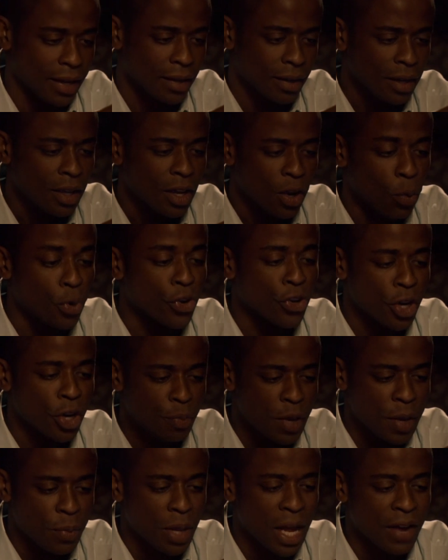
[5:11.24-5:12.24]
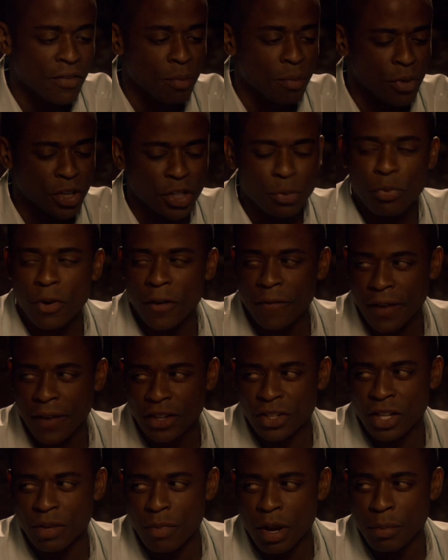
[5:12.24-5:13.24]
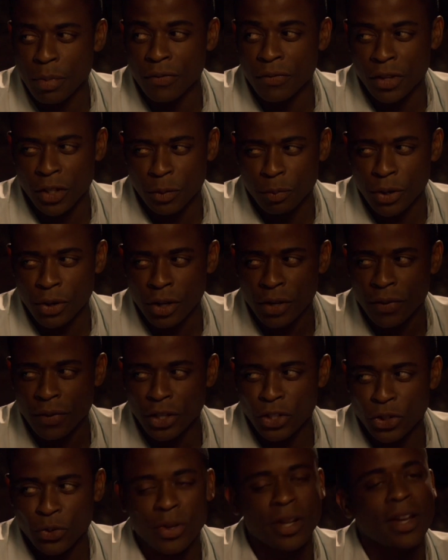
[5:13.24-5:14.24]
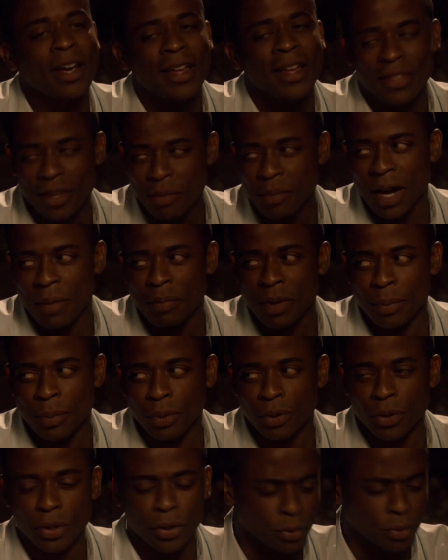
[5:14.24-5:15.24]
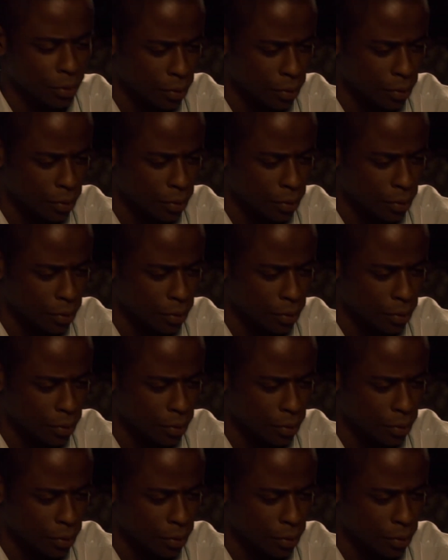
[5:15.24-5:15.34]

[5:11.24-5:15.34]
Yeah, well, your people have a much more affectionate memory of this period of history than my people